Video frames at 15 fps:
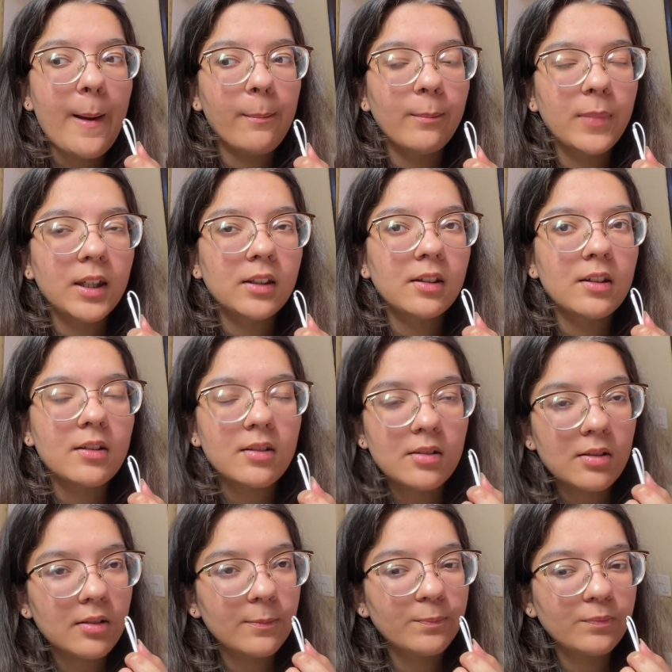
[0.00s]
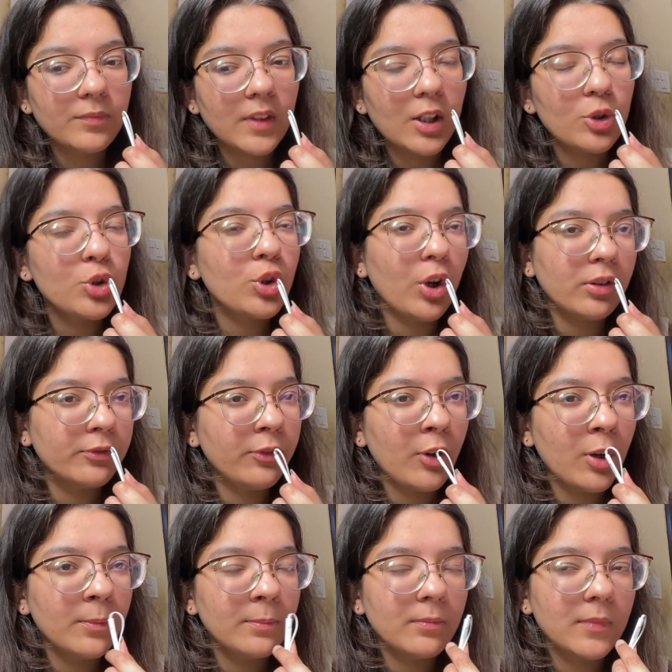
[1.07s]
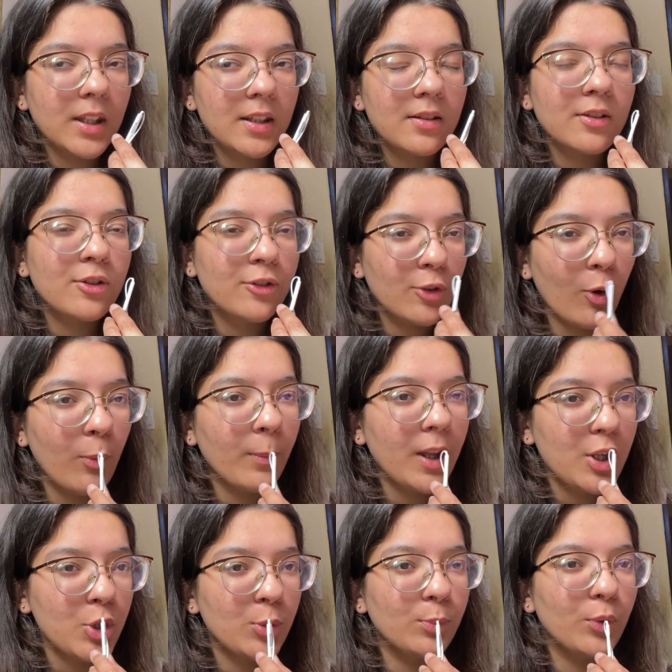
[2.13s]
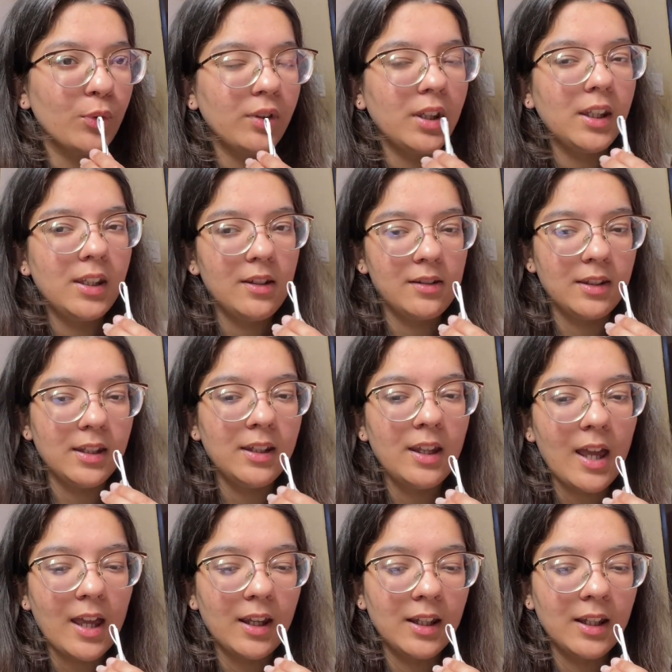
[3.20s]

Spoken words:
because short form is so much more easy